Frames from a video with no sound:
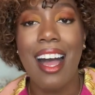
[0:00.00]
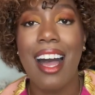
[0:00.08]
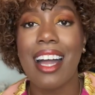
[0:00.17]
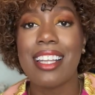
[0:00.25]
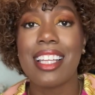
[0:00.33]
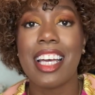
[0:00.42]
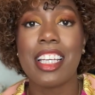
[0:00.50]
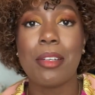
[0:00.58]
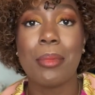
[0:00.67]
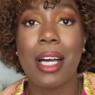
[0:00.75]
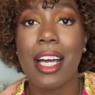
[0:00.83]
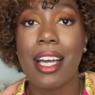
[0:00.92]
I like
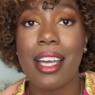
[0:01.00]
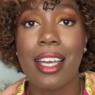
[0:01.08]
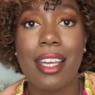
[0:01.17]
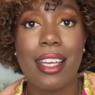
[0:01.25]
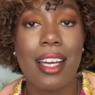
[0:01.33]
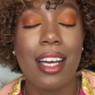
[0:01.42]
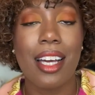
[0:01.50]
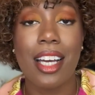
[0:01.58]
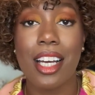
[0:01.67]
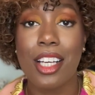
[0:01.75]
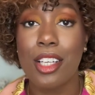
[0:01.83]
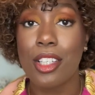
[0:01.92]
my
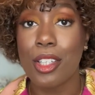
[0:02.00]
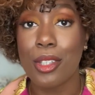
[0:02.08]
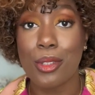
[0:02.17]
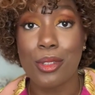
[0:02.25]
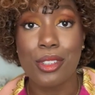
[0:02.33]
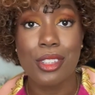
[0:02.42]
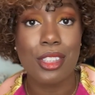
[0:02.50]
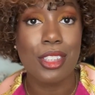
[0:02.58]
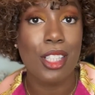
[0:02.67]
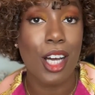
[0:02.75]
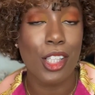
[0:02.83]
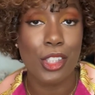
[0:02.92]
clothes
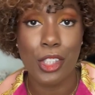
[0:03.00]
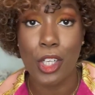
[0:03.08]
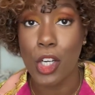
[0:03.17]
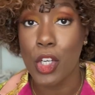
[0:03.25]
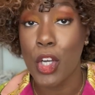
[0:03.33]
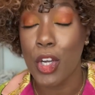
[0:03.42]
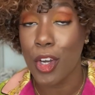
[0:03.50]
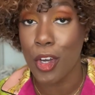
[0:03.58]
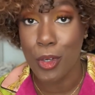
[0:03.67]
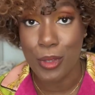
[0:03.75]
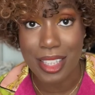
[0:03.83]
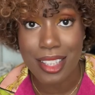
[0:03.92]
color
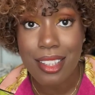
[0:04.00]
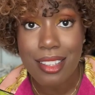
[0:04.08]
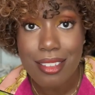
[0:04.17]
coded.